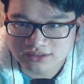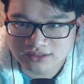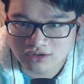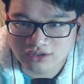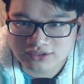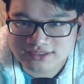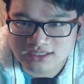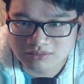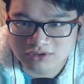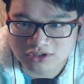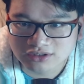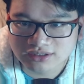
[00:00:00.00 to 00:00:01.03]
hot
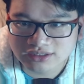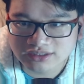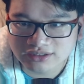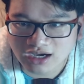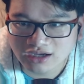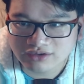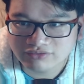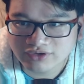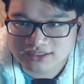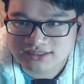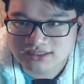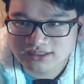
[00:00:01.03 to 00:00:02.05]
summer
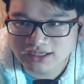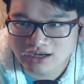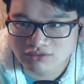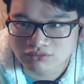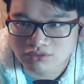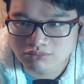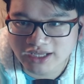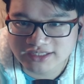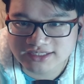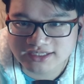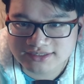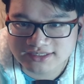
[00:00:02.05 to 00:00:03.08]
artifacts, and
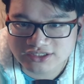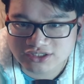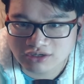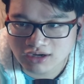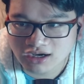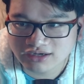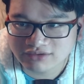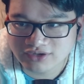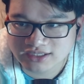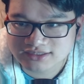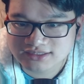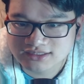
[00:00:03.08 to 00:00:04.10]
romantic seashell
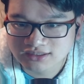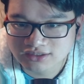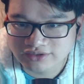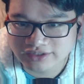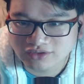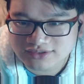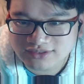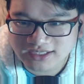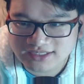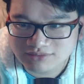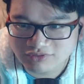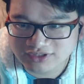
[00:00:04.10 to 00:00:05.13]
artifacts. You can also get
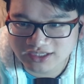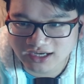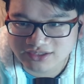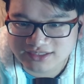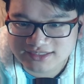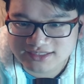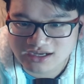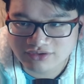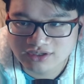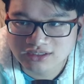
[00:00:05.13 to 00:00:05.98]
some of the other stuff,